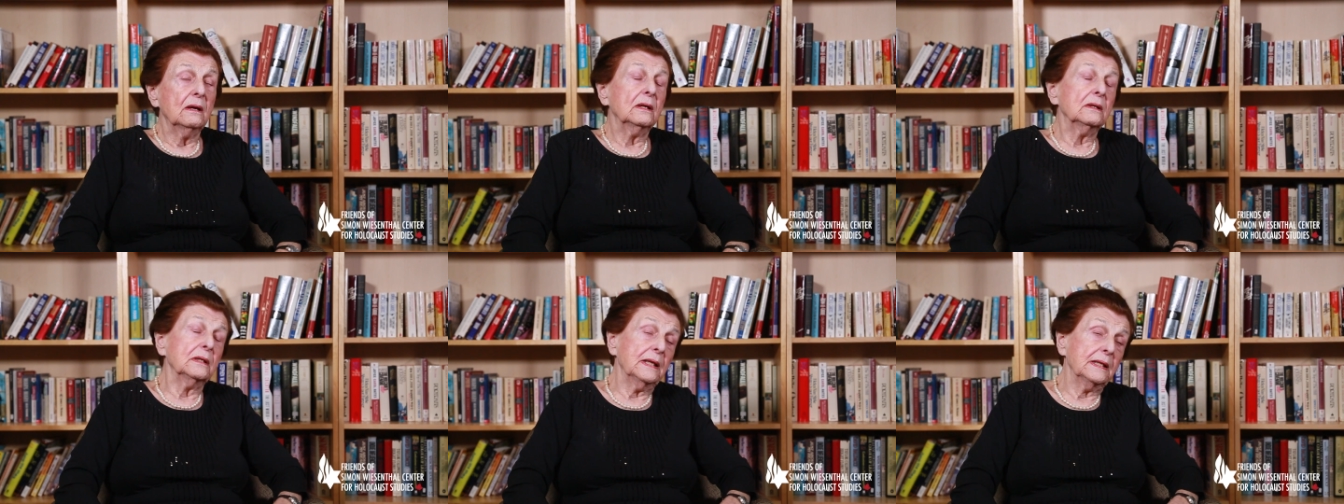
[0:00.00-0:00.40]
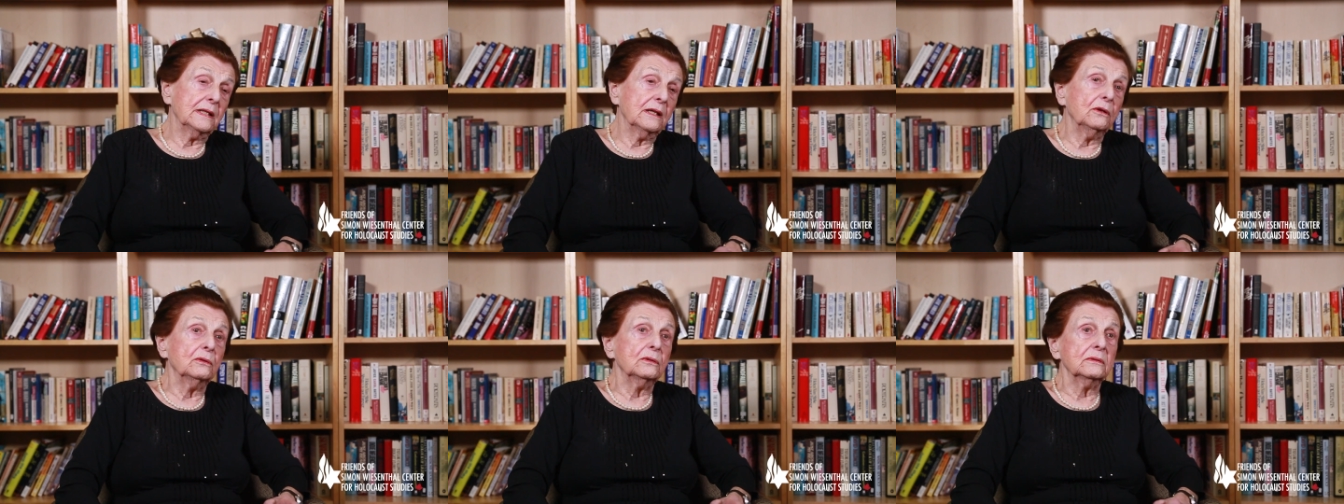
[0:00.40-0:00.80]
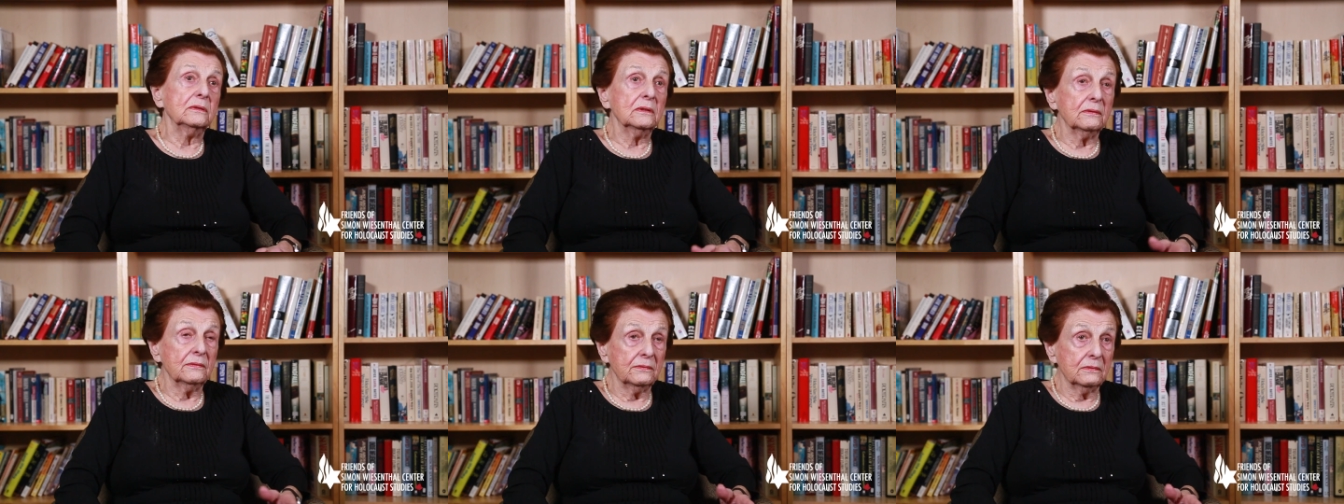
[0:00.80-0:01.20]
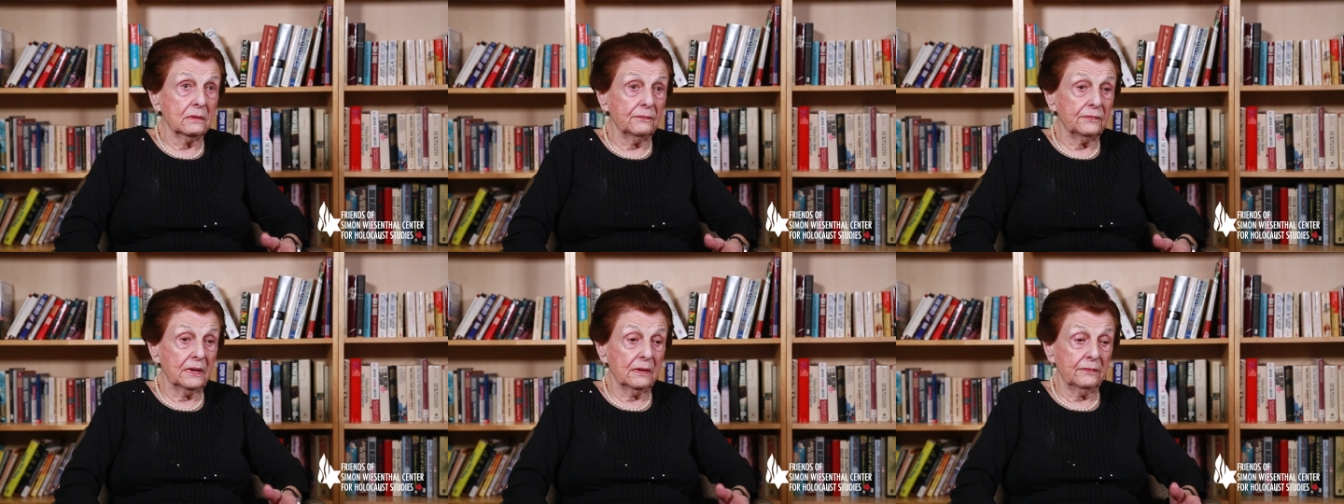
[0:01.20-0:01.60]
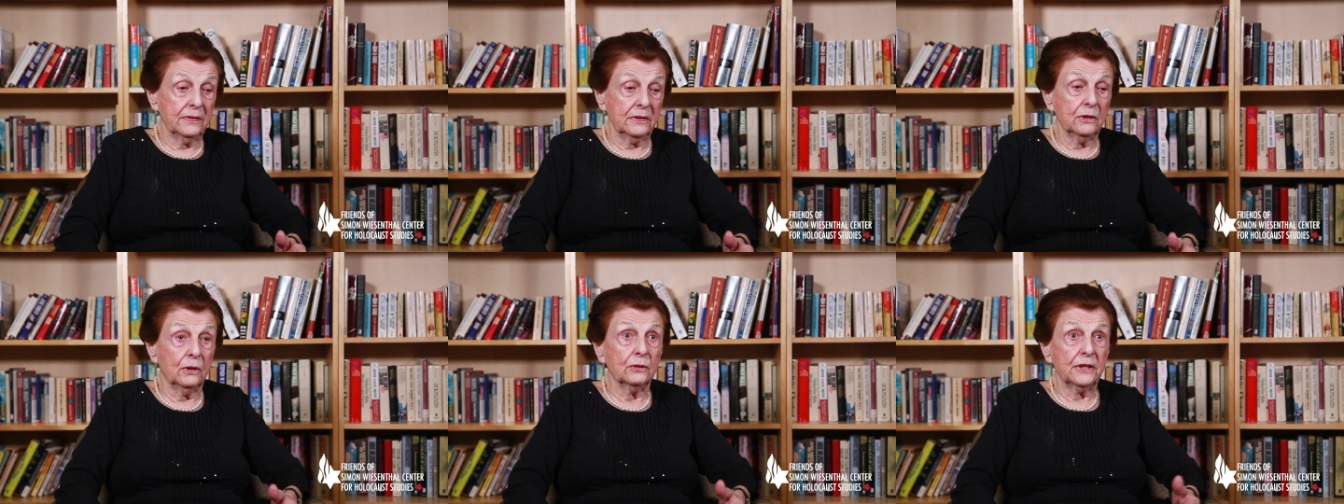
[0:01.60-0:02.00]
let alone
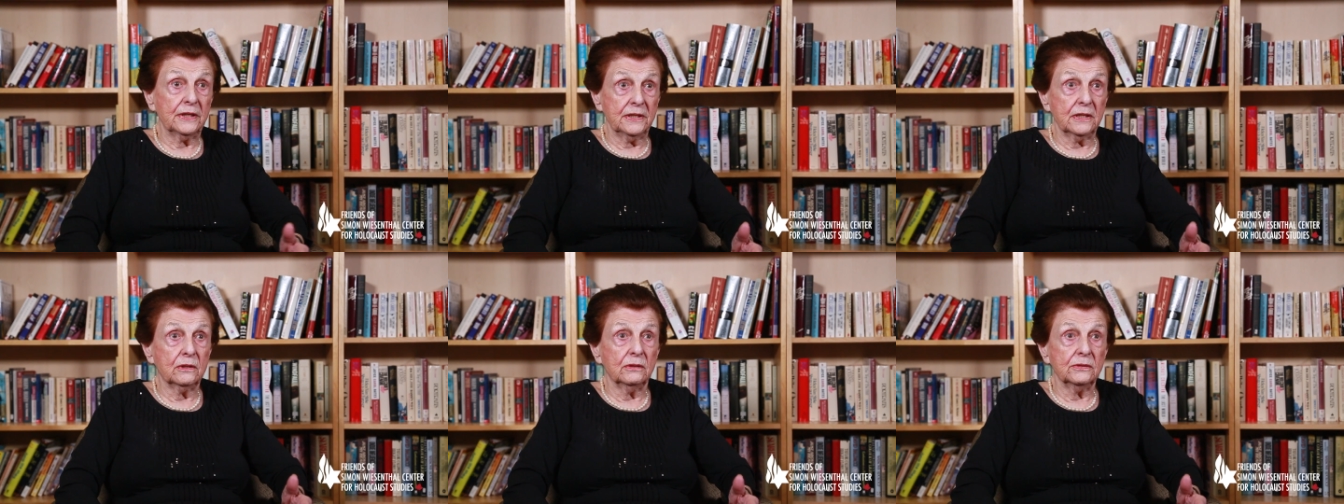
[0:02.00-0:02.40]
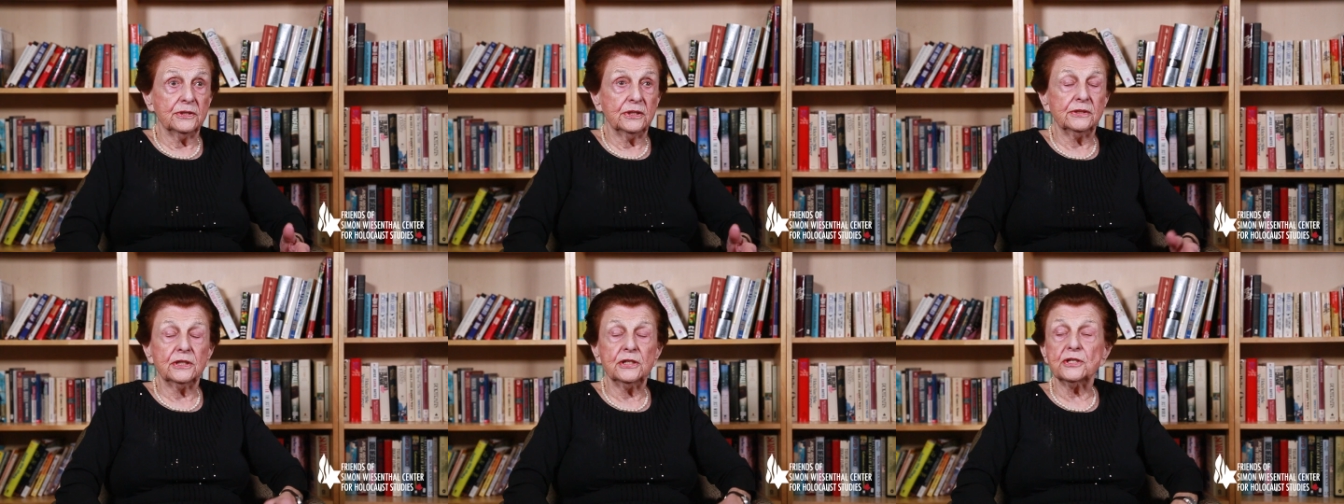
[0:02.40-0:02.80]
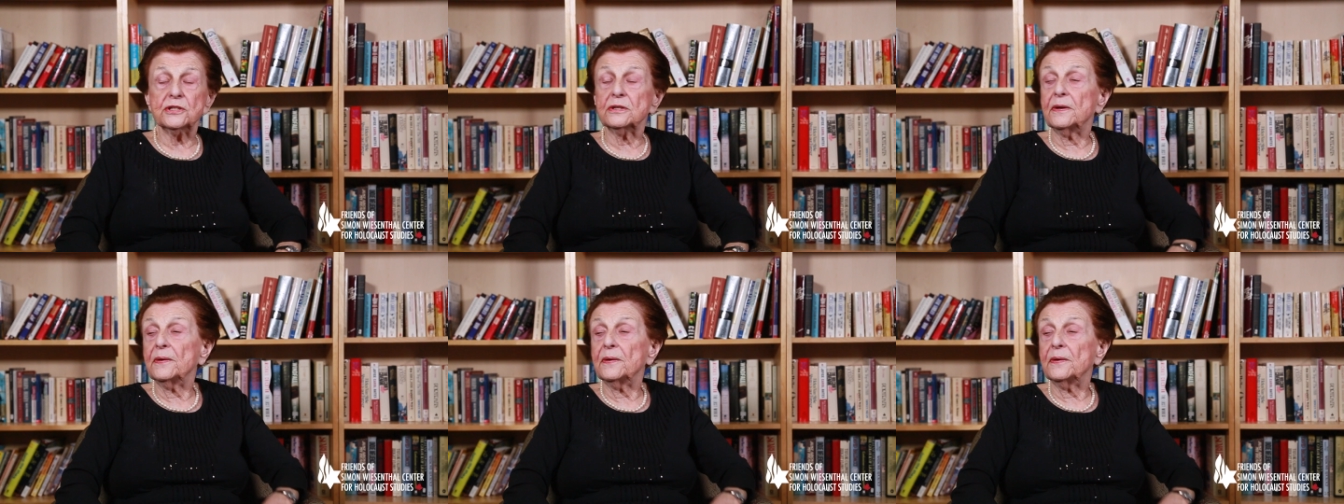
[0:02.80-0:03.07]
when already in concentration